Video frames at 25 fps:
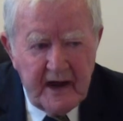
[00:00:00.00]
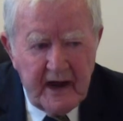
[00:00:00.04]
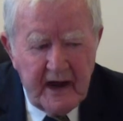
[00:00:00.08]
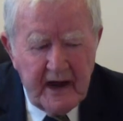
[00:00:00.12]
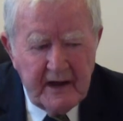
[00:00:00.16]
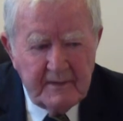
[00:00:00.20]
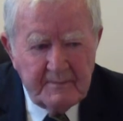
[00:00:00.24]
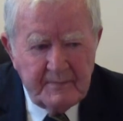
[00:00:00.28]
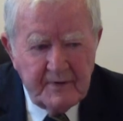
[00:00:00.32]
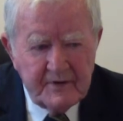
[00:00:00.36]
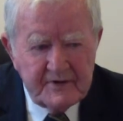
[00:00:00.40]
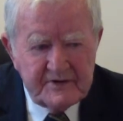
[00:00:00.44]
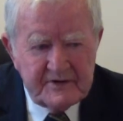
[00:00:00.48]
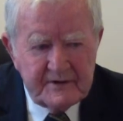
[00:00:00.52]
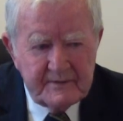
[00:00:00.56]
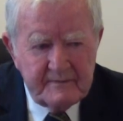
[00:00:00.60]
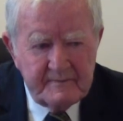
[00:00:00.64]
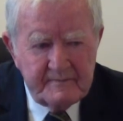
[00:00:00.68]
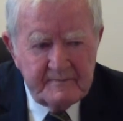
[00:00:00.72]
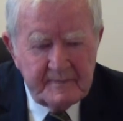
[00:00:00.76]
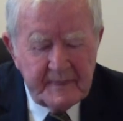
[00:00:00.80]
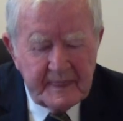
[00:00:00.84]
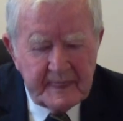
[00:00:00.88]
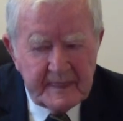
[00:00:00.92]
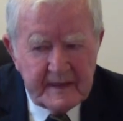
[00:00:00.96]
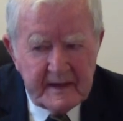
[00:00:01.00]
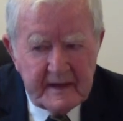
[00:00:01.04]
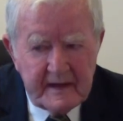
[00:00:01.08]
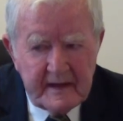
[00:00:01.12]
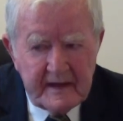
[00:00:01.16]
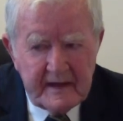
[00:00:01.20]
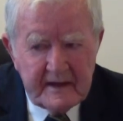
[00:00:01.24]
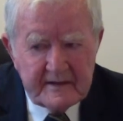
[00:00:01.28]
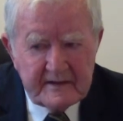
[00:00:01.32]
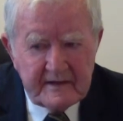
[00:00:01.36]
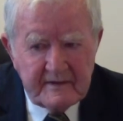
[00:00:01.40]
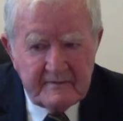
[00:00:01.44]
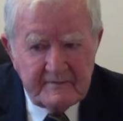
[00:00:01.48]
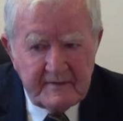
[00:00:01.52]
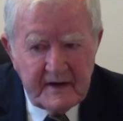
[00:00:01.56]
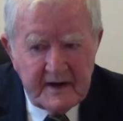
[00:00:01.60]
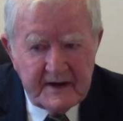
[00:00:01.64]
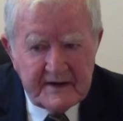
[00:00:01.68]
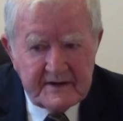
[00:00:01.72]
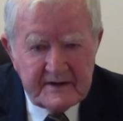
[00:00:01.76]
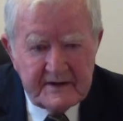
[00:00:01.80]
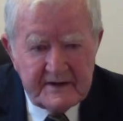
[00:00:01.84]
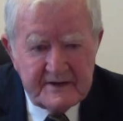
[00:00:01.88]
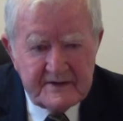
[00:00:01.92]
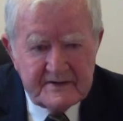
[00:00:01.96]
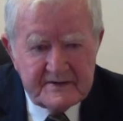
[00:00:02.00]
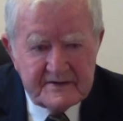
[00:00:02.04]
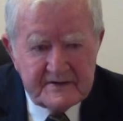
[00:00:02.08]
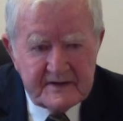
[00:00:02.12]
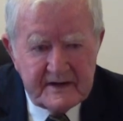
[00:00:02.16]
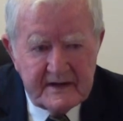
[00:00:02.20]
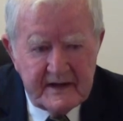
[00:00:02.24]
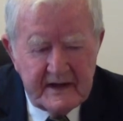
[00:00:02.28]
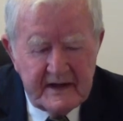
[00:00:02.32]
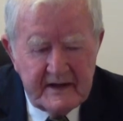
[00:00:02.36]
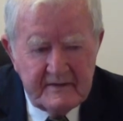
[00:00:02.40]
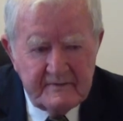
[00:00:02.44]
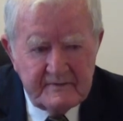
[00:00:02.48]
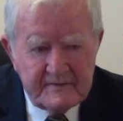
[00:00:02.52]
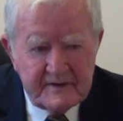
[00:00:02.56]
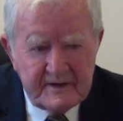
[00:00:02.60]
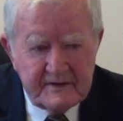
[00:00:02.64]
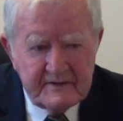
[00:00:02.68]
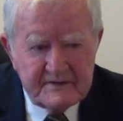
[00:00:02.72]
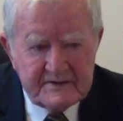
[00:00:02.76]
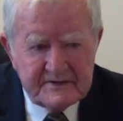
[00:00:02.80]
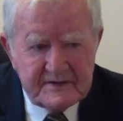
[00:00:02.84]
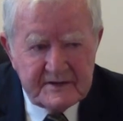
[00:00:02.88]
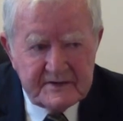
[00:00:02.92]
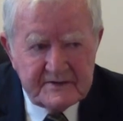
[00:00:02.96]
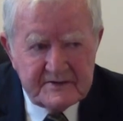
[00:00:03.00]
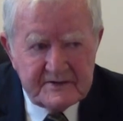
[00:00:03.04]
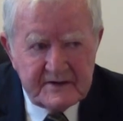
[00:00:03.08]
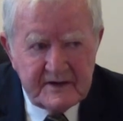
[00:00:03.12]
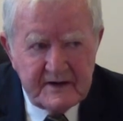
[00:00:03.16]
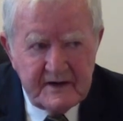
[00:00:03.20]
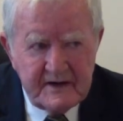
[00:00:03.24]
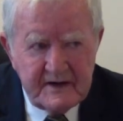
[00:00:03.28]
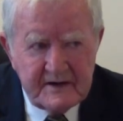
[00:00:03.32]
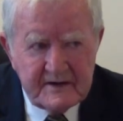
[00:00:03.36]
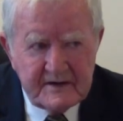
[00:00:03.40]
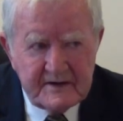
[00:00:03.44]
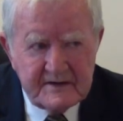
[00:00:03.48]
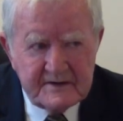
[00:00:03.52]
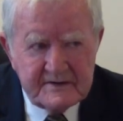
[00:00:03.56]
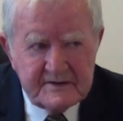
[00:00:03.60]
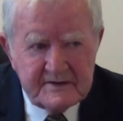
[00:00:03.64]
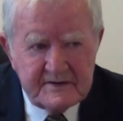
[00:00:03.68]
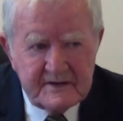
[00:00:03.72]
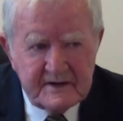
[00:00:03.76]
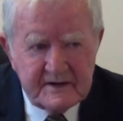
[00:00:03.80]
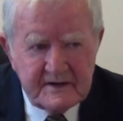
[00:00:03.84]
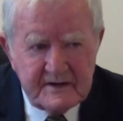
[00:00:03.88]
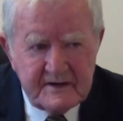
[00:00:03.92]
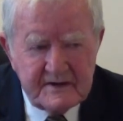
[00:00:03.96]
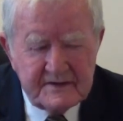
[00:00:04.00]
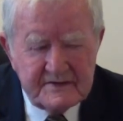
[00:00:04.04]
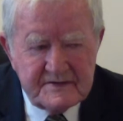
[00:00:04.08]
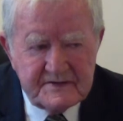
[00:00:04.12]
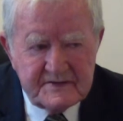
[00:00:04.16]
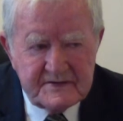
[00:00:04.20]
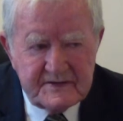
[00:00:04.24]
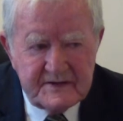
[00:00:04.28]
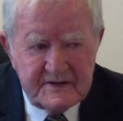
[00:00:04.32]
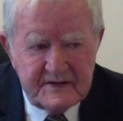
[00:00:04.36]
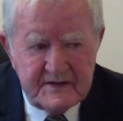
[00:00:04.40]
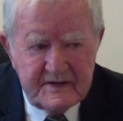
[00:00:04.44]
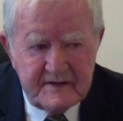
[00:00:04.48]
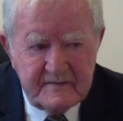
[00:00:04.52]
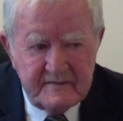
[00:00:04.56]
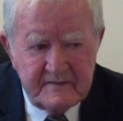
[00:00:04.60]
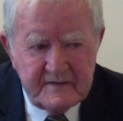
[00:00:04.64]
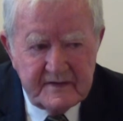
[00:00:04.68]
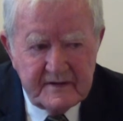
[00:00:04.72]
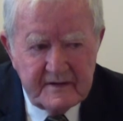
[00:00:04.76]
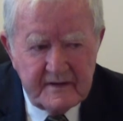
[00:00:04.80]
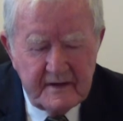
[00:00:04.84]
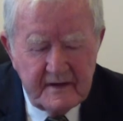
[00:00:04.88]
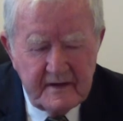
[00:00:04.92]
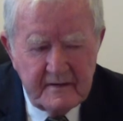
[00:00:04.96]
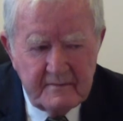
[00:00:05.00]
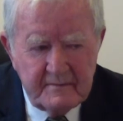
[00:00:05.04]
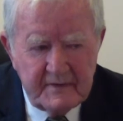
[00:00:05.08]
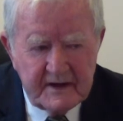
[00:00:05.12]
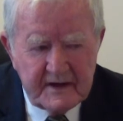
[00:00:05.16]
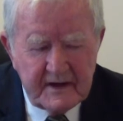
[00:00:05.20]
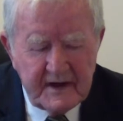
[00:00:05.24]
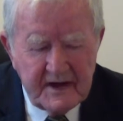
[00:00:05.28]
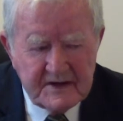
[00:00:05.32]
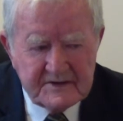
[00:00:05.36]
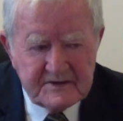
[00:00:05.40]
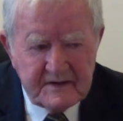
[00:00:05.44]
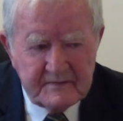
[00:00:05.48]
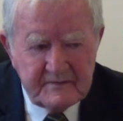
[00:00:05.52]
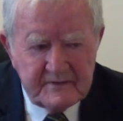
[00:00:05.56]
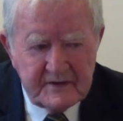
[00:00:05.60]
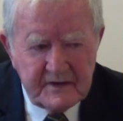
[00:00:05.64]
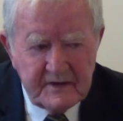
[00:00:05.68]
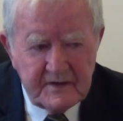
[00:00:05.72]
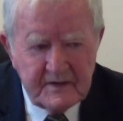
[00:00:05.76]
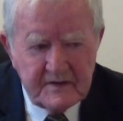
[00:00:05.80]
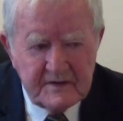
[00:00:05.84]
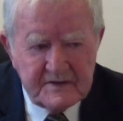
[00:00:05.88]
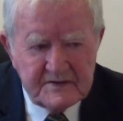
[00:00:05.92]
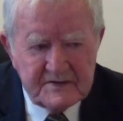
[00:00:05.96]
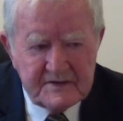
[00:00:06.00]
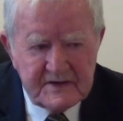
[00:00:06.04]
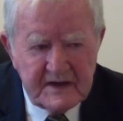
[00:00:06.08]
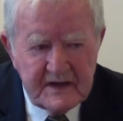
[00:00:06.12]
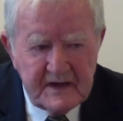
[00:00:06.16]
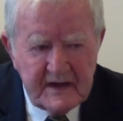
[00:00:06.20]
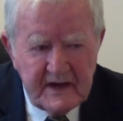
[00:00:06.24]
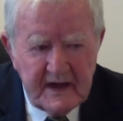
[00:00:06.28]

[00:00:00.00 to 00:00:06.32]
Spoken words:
But the fact is, if there is a child conceived because of those,